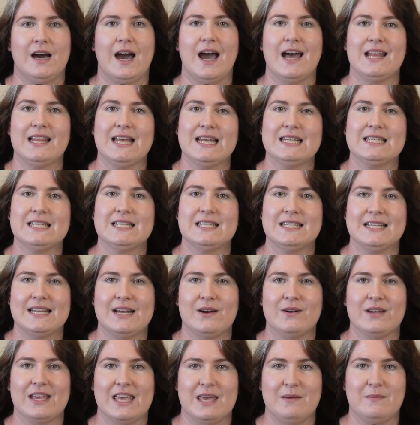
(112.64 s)
I like to set
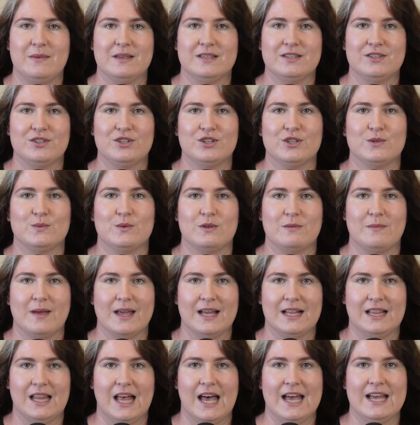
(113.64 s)
out key messages with
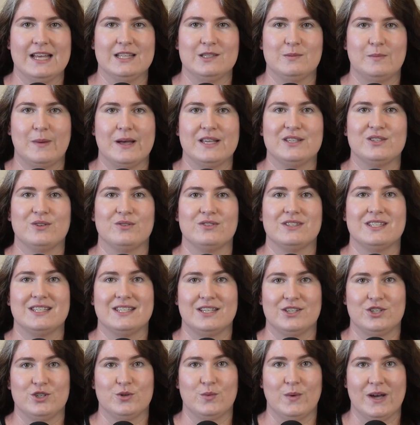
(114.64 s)
my clients based on
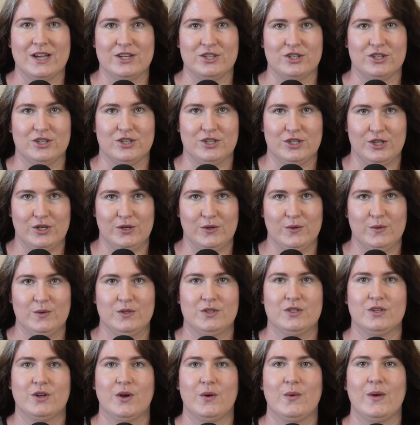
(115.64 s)
situation too.
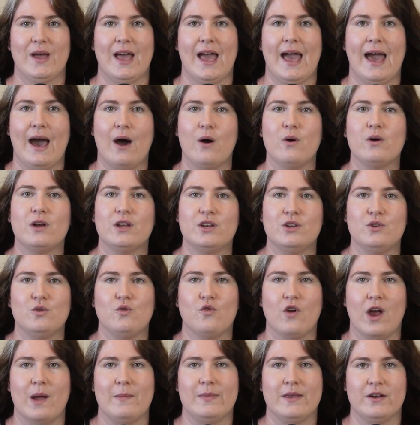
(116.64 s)
So how can you
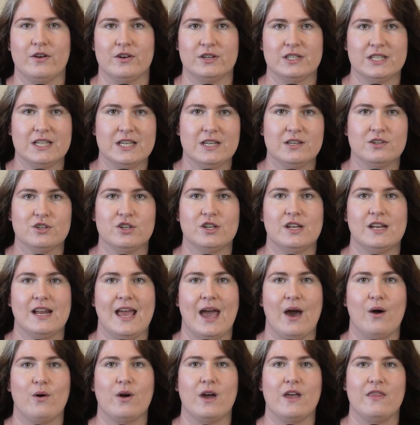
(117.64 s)
grab their attention?
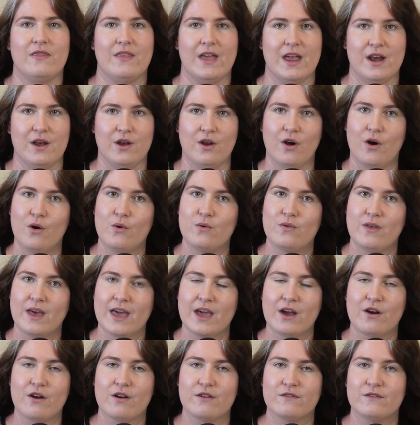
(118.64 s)
How can they know
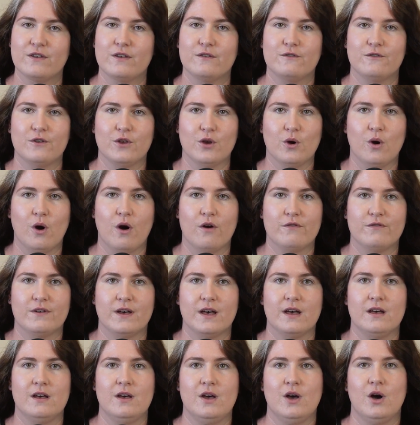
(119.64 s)
they are a fit for your
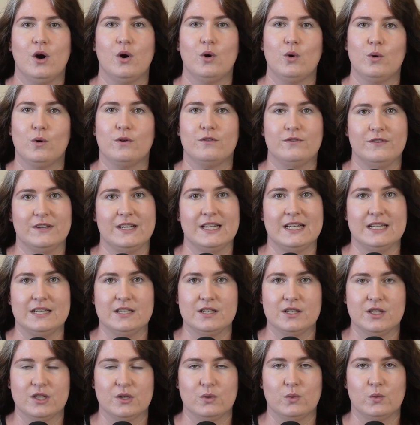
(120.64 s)
offer or fit
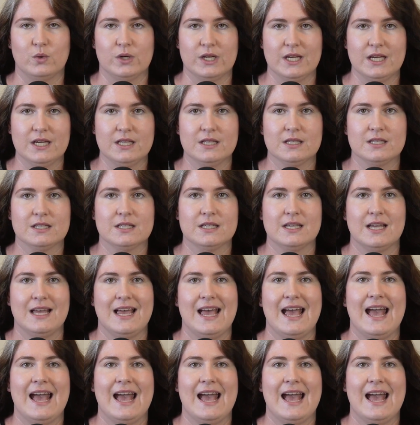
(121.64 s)
into the audience?